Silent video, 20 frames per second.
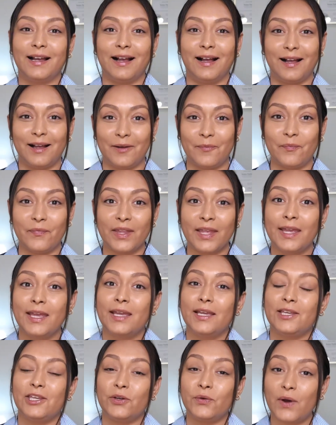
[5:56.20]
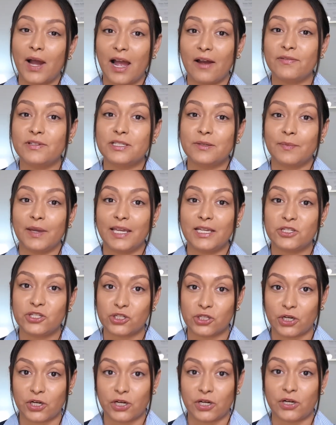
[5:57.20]
um, you have to make
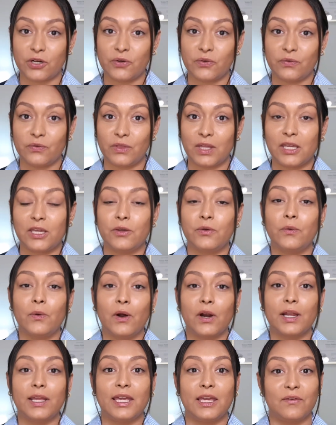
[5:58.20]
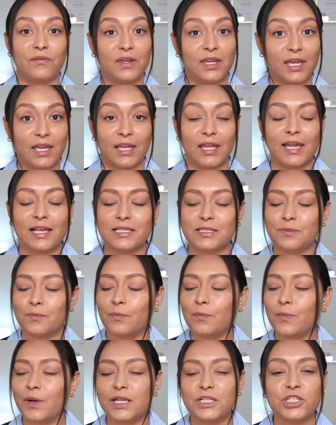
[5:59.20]
sure that you are giving it as
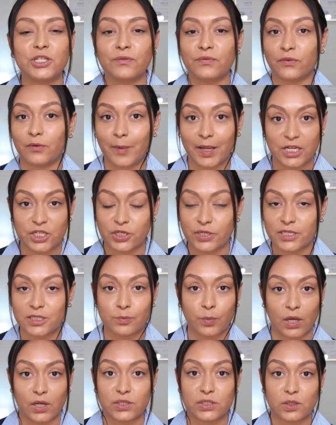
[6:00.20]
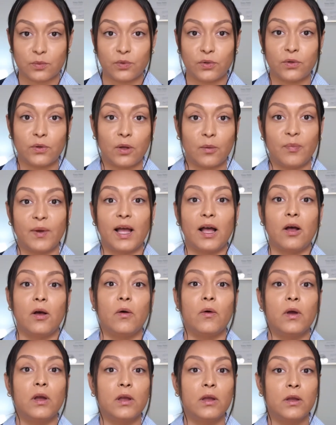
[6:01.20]
much information as possible
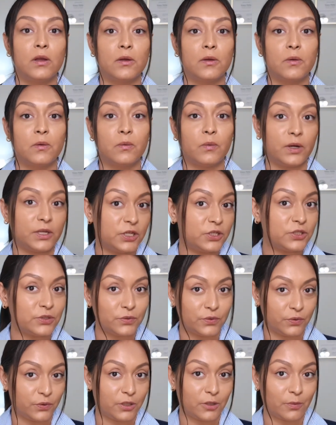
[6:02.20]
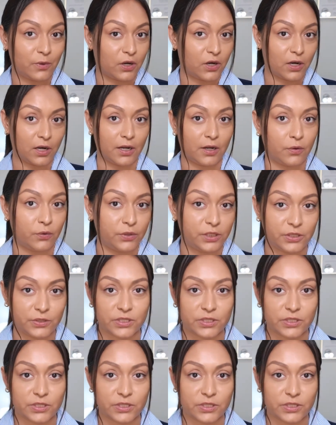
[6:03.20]
about what you do, who you are, and who do you